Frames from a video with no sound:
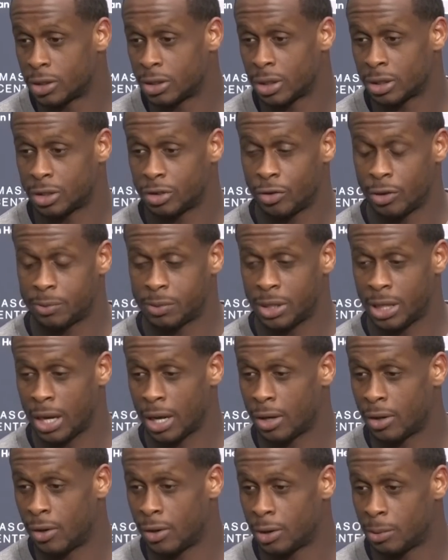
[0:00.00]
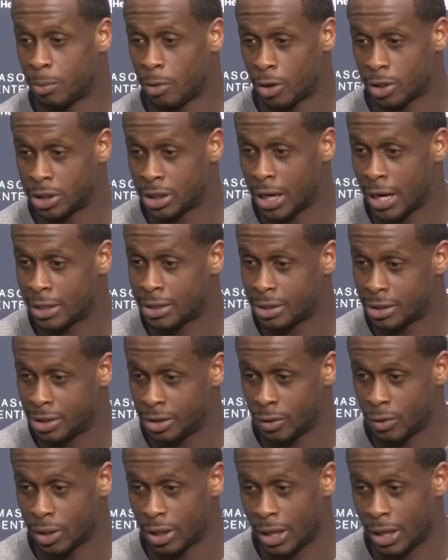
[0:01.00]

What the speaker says: A strip sack on Lamar Jackson sealed the